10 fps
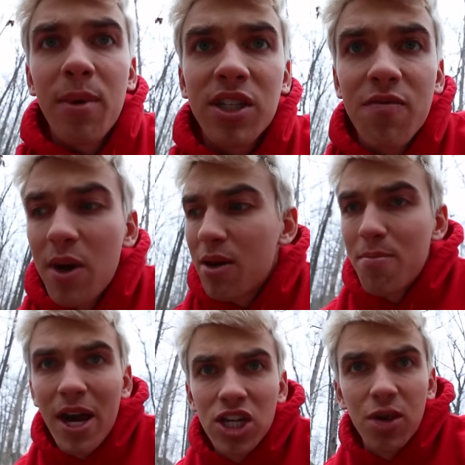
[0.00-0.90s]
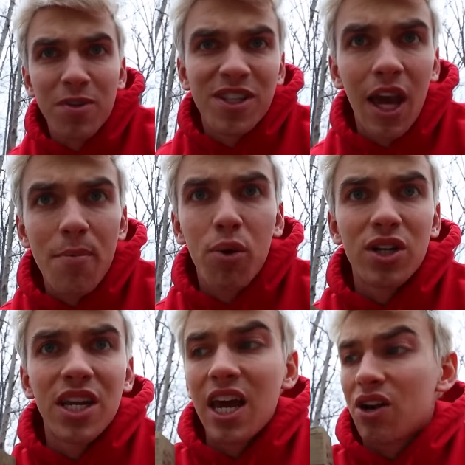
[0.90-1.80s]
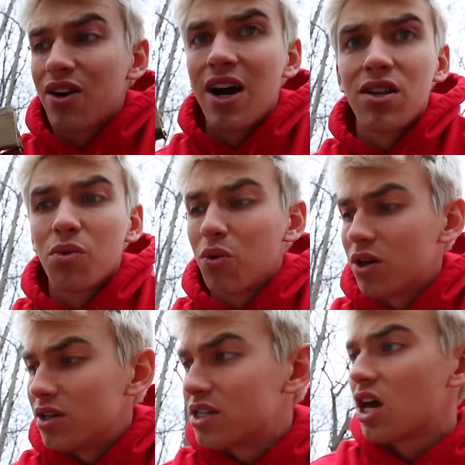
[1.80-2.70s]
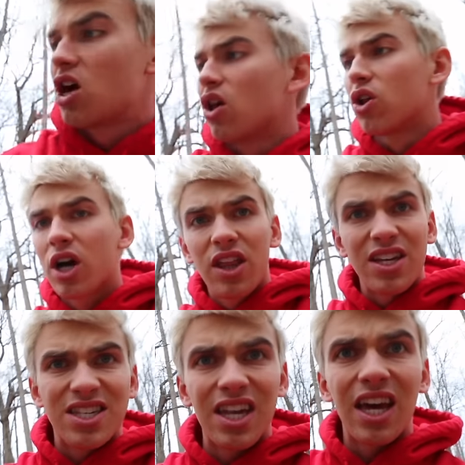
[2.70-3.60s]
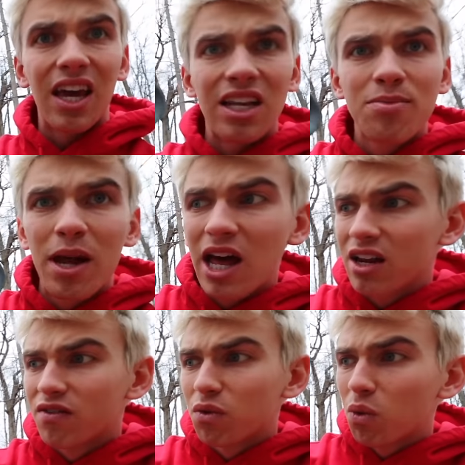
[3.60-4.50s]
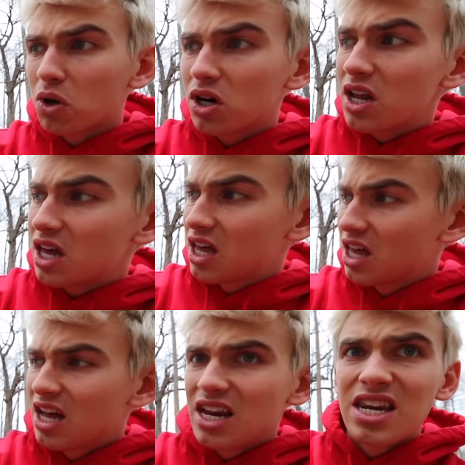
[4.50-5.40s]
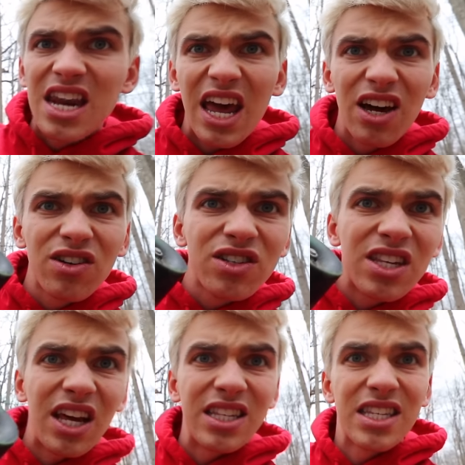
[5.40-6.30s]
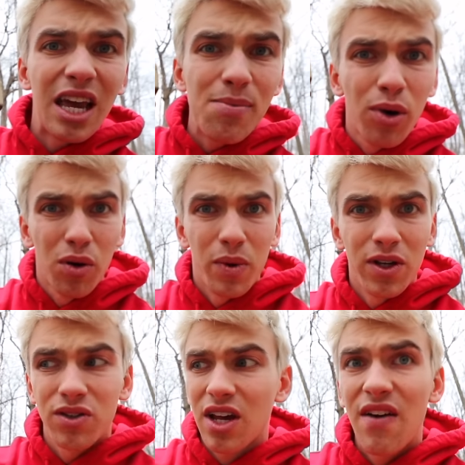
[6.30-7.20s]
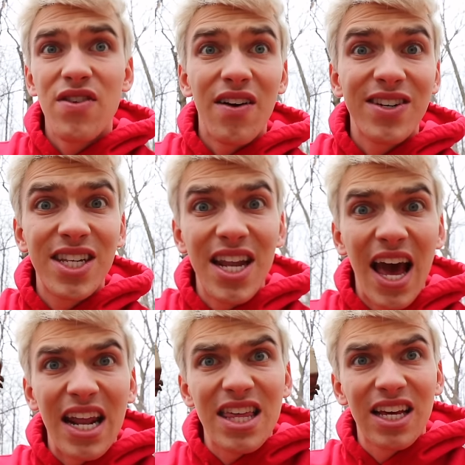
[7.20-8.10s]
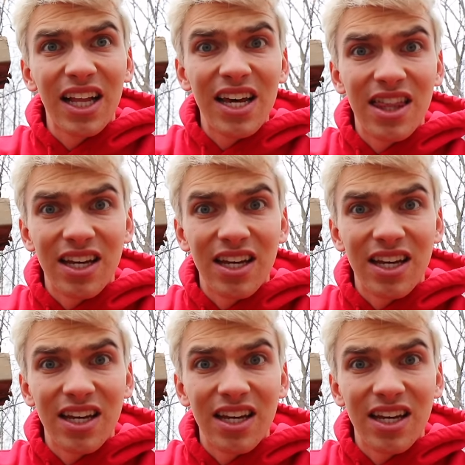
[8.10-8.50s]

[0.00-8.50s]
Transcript: must have made a makeshift skateboard to get around the woods. Look at this thing. It's made out of wood, nails, and skateboard wheels. I've never seen anything like